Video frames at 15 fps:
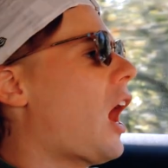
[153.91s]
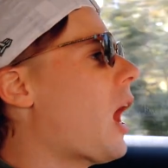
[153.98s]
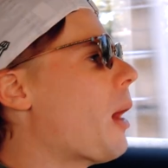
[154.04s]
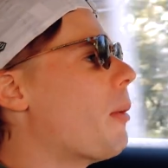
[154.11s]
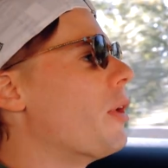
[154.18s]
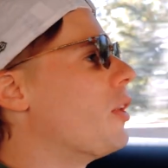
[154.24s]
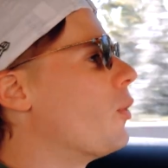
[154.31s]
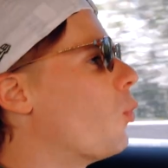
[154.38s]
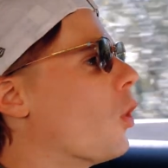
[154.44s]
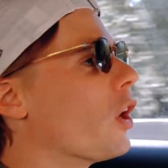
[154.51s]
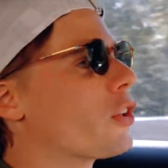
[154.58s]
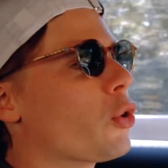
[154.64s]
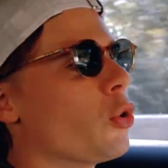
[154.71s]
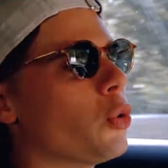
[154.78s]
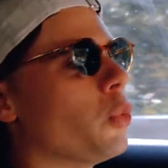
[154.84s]
I mean,
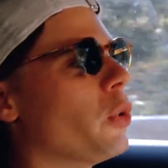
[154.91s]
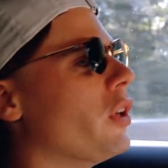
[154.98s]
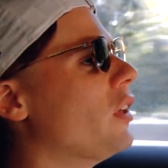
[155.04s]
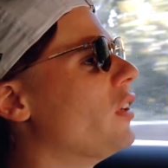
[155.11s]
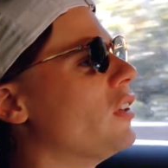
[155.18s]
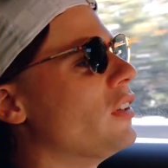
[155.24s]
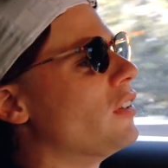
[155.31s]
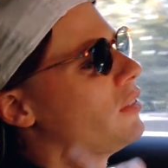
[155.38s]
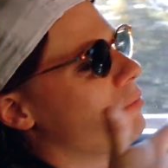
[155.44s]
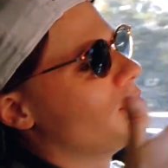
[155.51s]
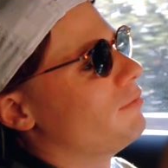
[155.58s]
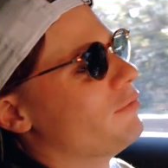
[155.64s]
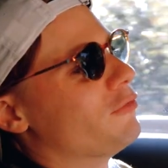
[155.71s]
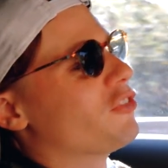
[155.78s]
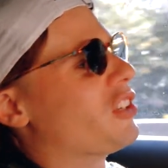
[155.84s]
what could we
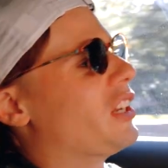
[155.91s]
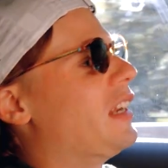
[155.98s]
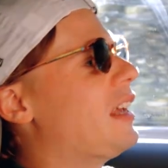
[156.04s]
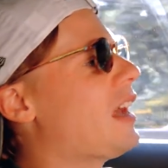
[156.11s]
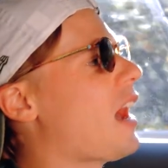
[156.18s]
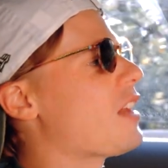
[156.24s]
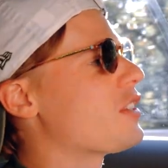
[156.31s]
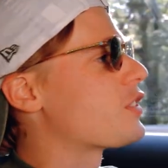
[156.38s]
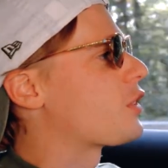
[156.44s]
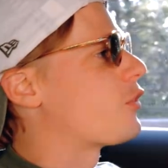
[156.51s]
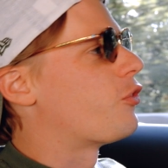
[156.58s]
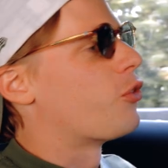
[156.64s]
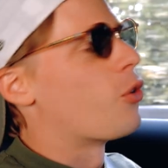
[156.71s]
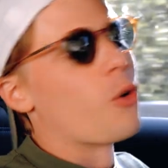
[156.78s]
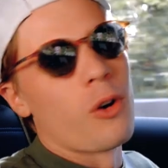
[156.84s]
really ask
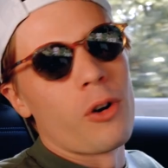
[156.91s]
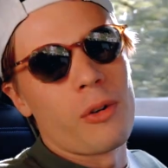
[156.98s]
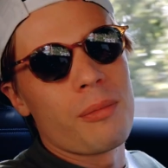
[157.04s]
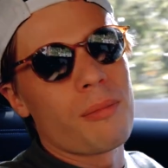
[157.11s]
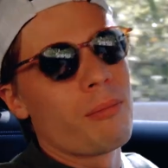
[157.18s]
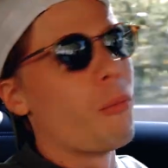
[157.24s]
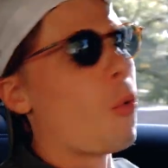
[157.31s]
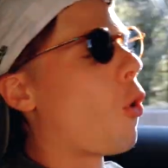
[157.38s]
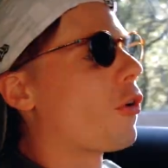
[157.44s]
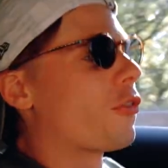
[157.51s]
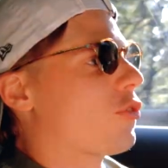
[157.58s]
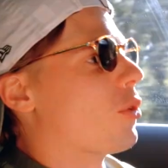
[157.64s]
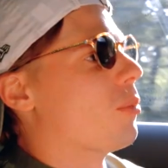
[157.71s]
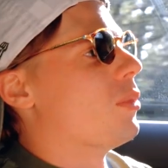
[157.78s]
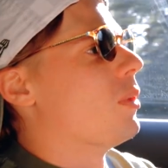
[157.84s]
for more
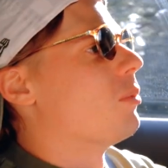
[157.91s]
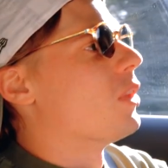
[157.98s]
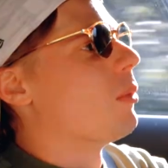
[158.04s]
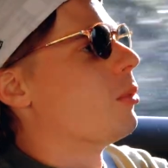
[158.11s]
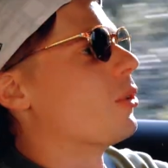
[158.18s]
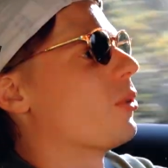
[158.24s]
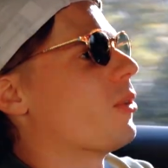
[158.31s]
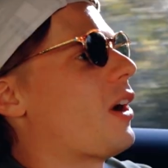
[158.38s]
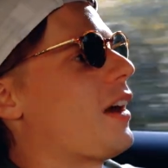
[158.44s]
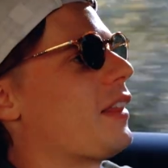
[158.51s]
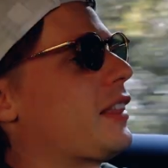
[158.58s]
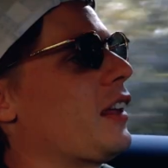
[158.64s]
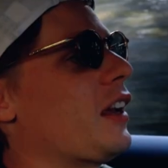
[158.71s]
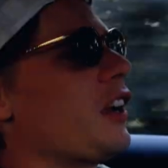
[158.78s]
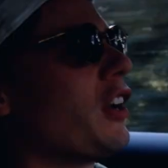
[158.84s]
from BMW? I
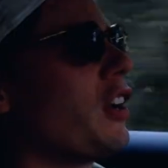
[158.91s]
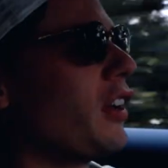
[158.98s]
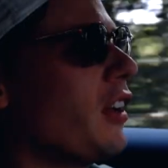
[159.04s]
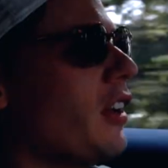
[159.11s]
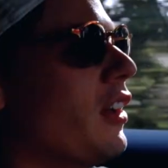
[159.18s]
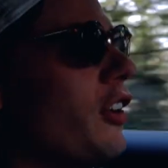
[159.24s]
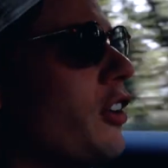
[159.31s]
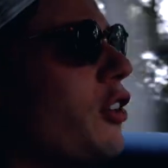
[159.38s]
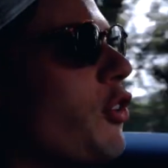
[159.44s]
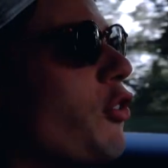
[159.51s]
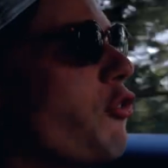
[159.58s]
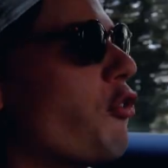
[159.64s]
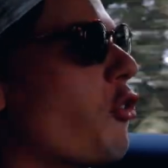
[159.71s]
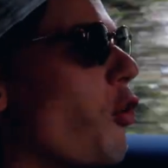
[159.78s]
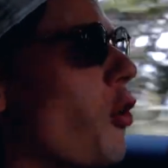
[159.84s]
think
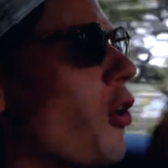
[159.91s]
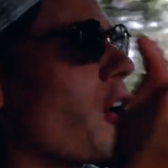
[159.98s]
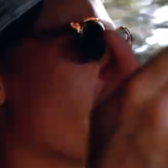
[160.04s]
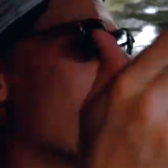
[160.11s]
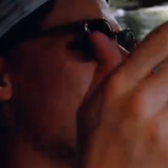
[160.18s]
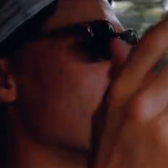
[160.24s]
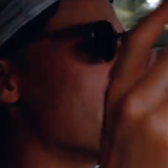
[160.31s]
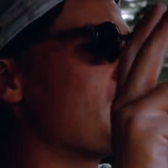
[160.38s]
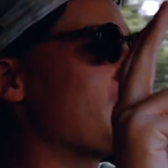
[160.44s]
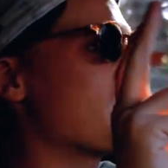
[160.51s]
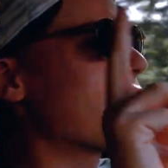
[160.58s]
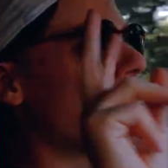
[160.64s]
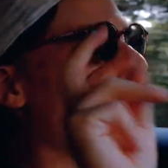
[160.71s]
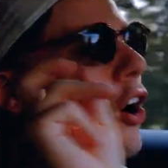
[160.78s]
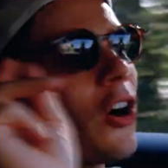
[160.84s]
for a
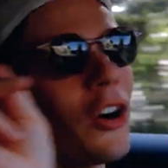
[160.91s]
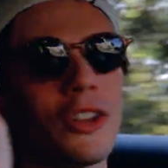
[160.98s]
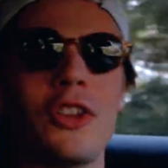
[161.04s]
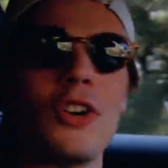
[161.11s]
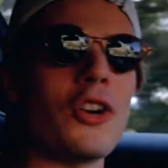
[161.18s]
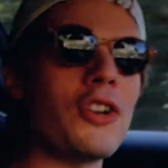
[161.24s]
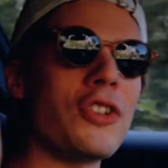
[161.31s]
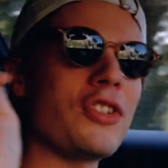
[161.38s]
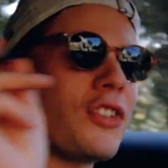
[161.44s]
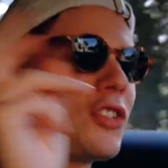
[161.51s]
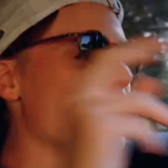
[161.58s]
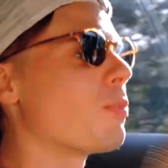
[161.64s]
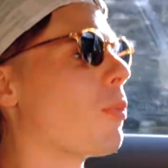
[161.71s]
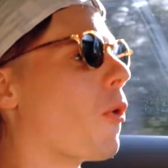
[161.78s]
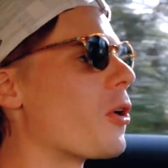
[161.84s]
starter
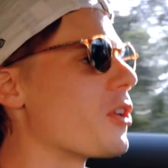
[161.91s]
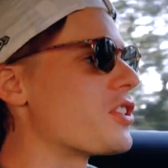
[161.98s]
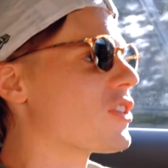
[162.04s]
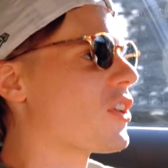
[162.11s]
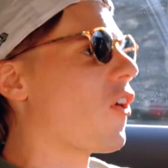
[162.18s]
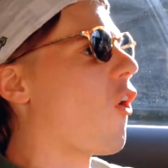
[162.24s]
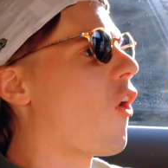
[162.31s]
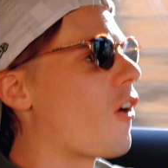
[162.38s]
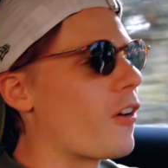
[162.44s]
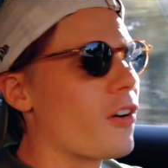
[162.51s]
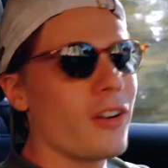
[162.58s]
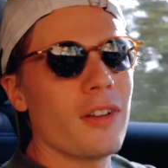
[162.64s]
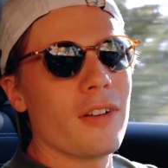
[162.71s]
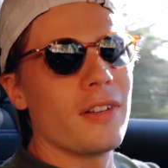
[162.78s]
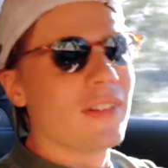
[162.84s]
sports
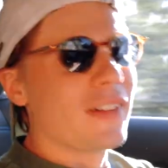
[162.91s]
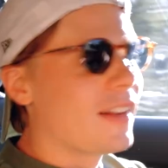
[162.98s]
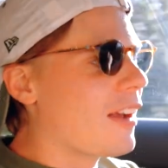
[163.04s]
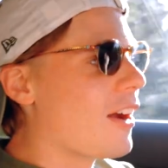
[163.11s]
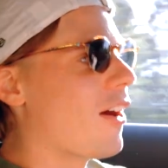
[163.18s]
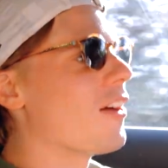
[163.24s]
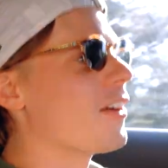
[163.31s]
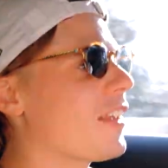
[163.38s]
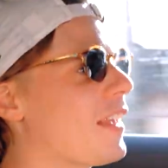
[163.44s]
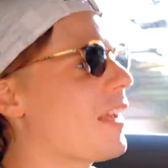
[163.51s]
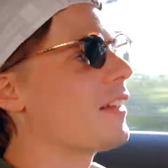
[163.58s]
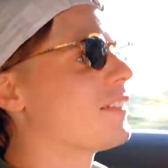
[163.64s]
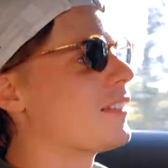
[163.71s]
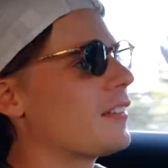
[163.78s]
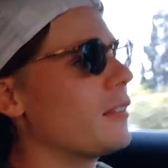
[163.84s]
car, can't
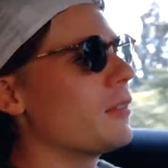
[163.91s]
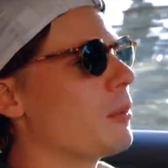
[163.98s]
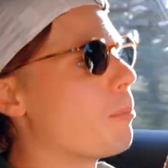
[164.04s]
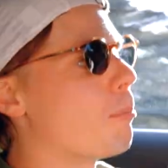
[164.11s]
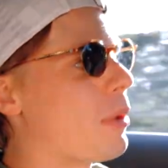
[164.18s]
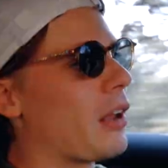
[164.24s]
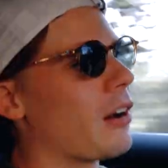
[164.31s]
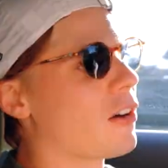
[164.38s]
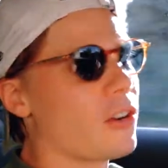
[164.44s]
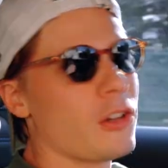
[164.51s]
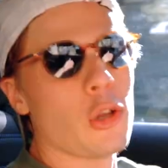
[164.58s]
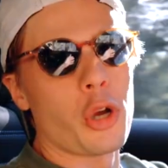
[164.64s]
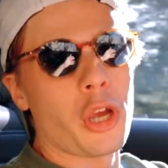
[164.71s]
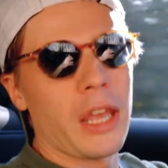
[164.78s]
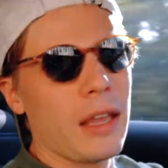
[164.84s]
get better
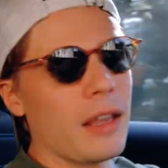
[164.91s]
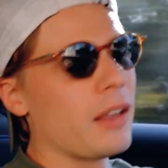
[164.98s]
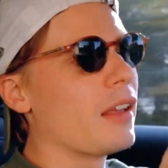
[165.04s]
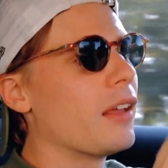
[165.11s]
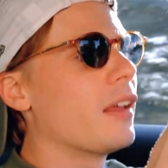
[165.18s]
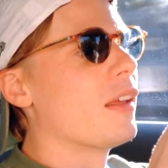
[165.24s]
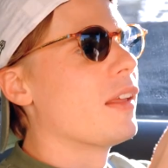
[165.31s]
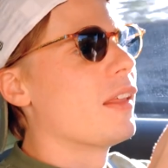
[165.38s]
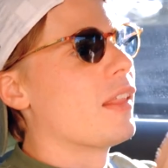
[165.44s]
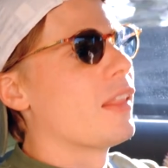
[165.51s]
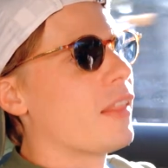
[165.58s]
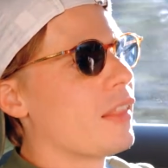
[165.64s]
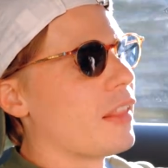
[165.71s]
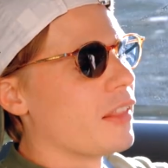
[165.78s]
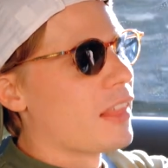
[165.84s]
looking
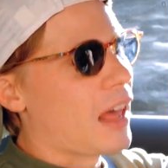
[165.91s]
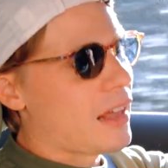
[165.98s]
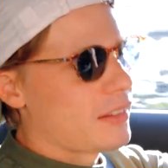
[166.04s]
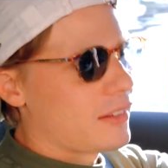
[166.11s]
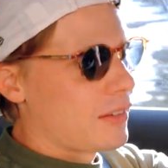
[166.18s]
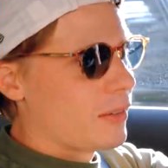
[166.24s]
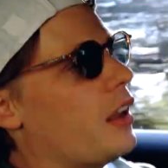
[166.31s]
than that.